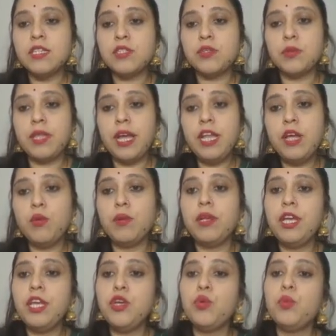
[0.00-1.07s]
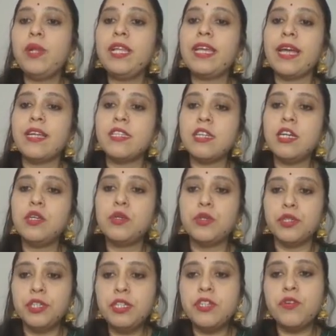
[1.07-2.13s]
So then only you will get a
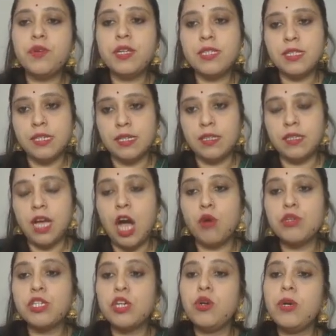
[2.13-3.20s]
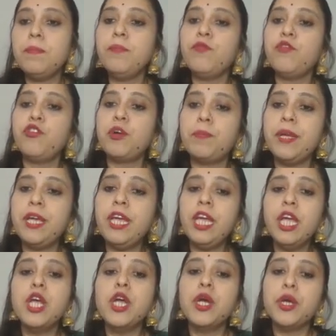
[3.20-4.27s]
good result. The outcome would
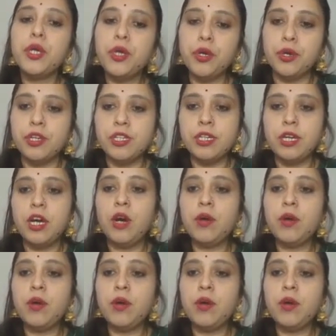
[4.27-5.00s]
be good.